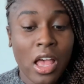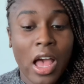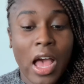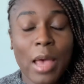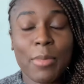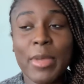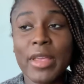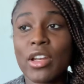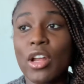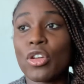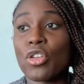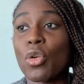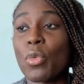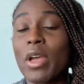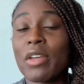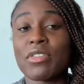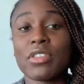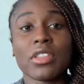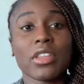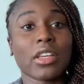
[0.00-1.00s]
I may not know
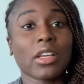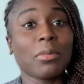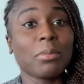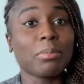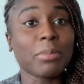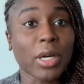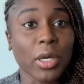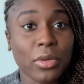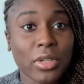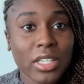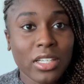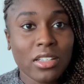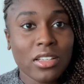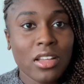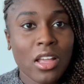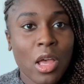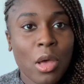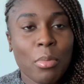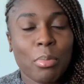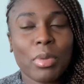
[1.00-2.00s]
everything about it,
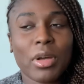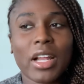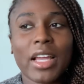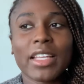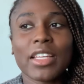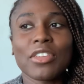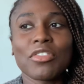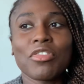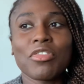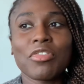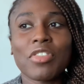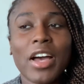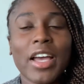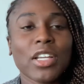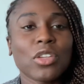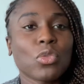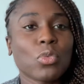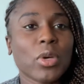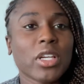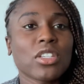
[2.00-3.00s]
but I can
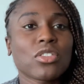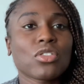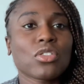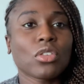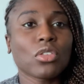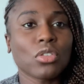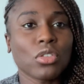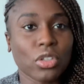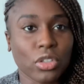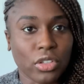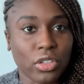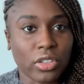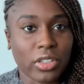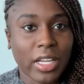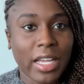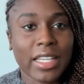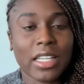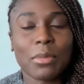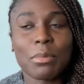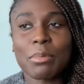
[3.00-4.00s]
find ways to learn.
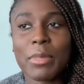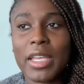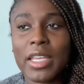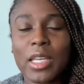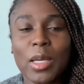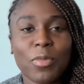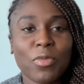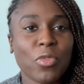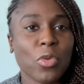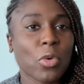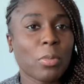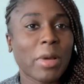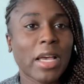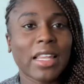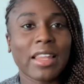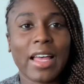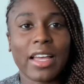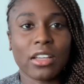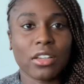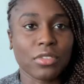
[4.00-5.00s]
I can make up for my
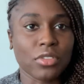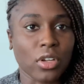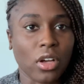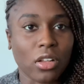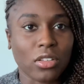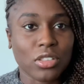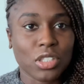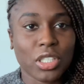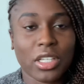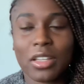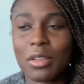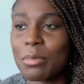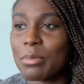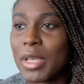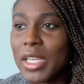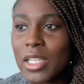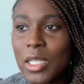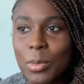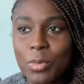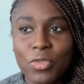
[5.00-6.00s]
lack of knowledge. I can
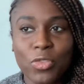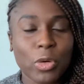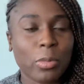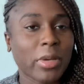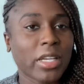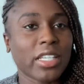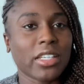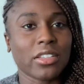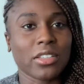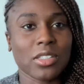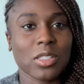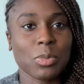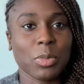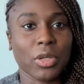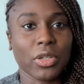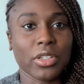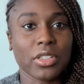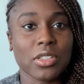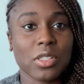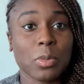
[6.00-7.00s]
make up for my
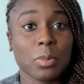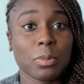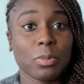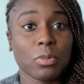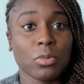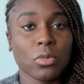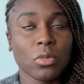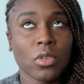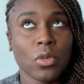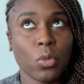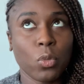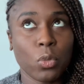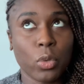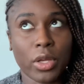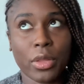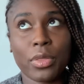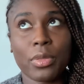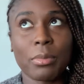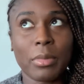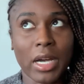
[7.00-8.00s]
inexperience
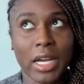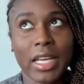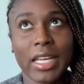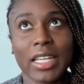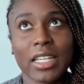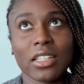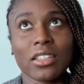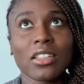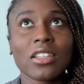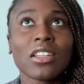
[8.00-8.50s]
with my